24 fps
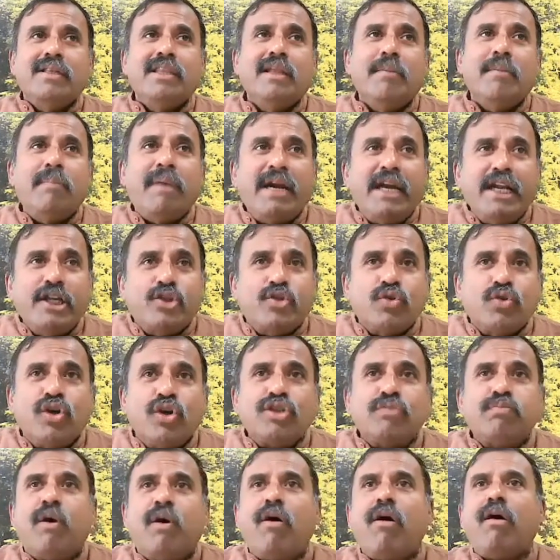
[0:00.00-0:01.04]
the bed is so
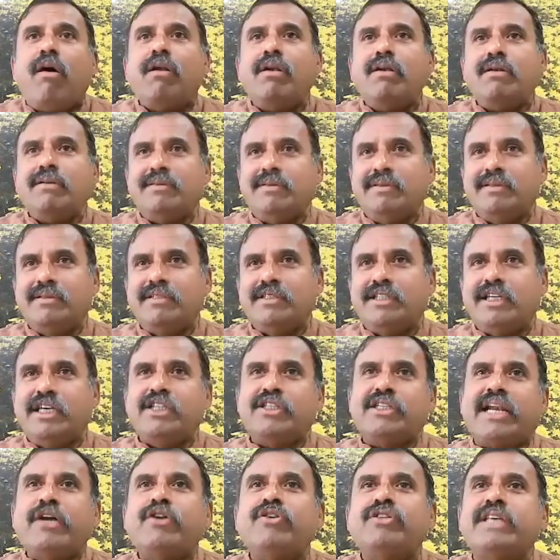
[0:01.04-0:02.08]
small. She
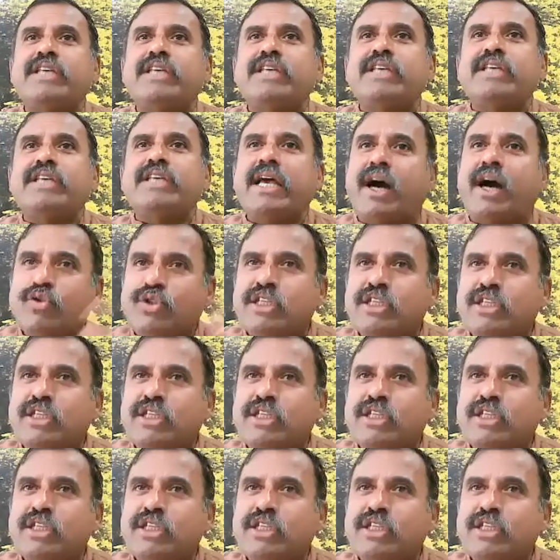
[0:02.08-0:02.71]
is trying to say house is